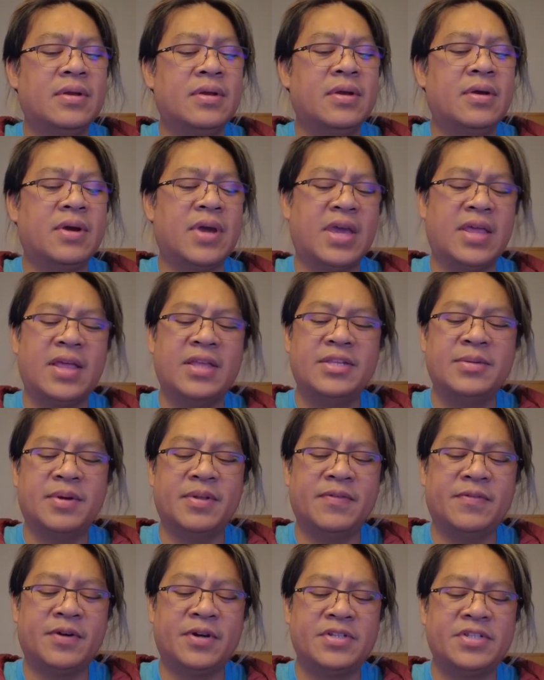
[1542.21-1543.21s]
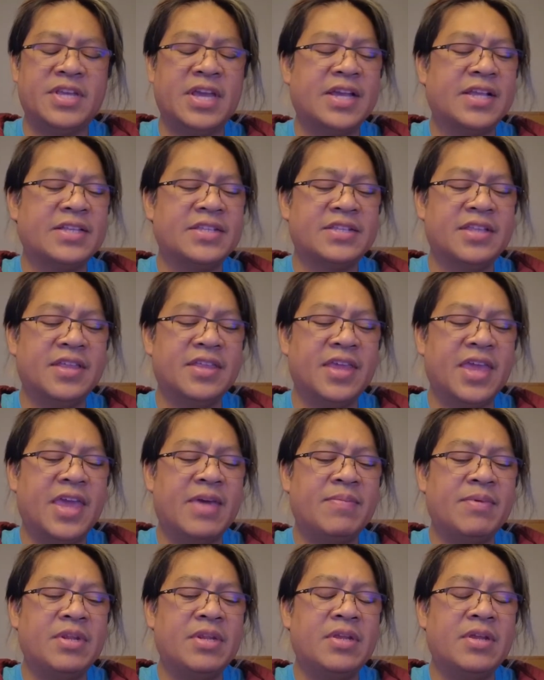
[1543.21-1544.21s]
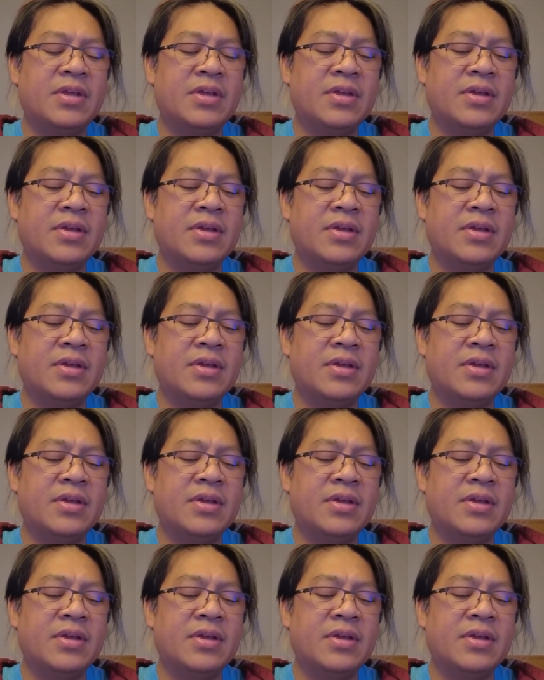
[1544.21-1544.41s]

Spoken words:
Okay, that's about 4 seconds, nothing happened.